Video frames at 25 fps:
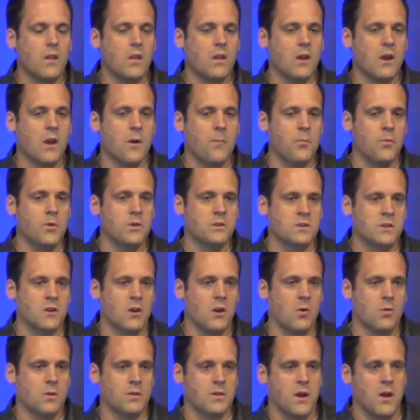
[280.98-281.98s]
a couple weeks
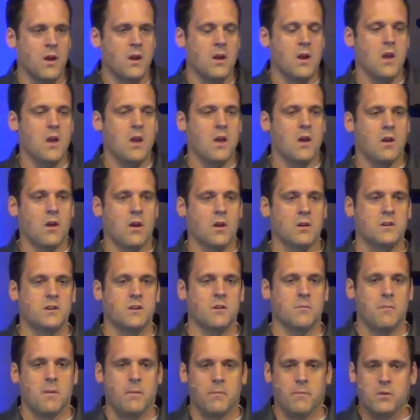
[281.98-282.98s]
ago with our
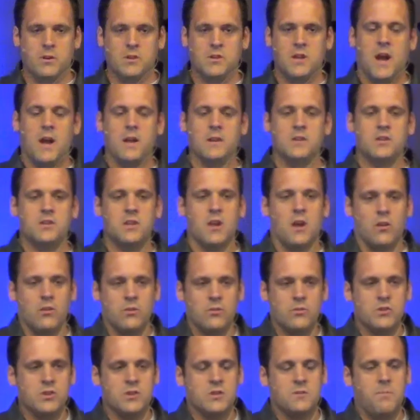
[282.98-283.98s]
dear member John Shelton,
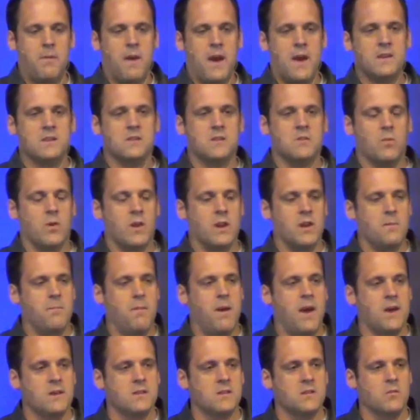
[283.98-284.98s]
who just passed away. And he
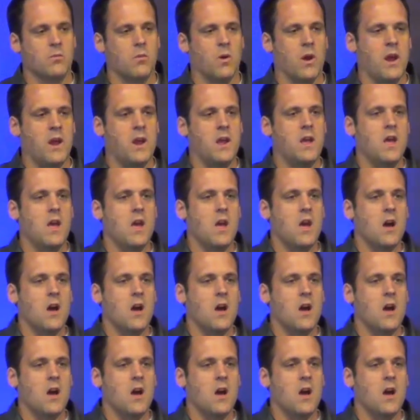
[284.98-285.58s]
passed away